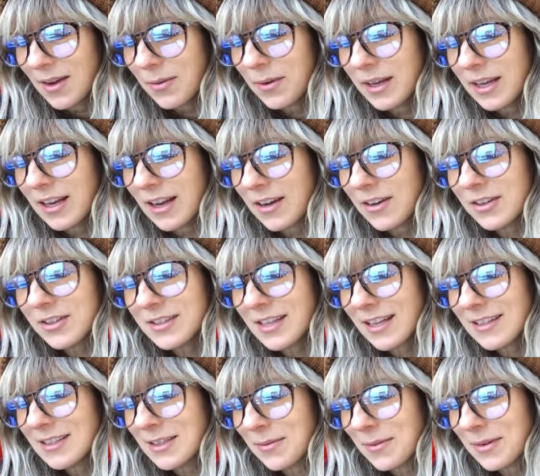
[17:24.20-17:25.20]
We can
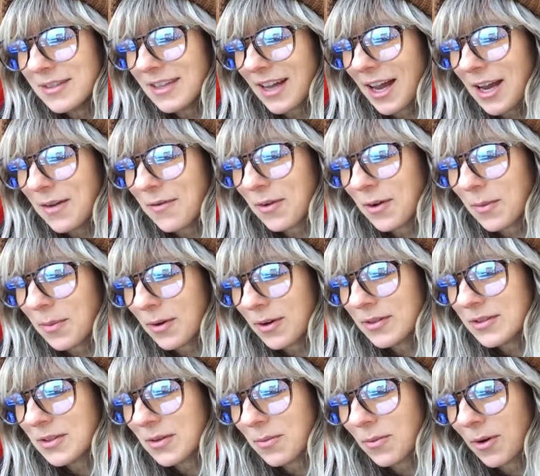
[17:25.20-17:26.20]
understand someone dying for a
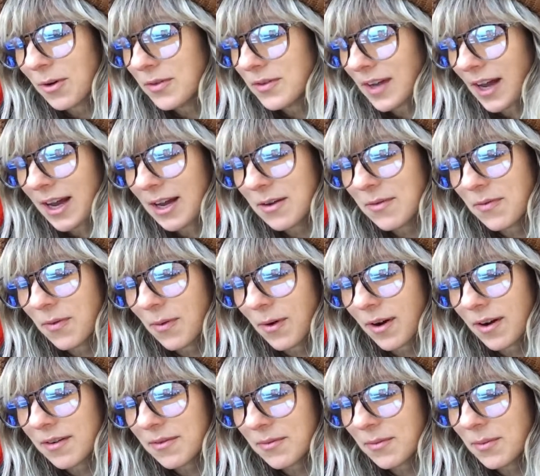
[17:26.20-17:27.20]
person worth dying for.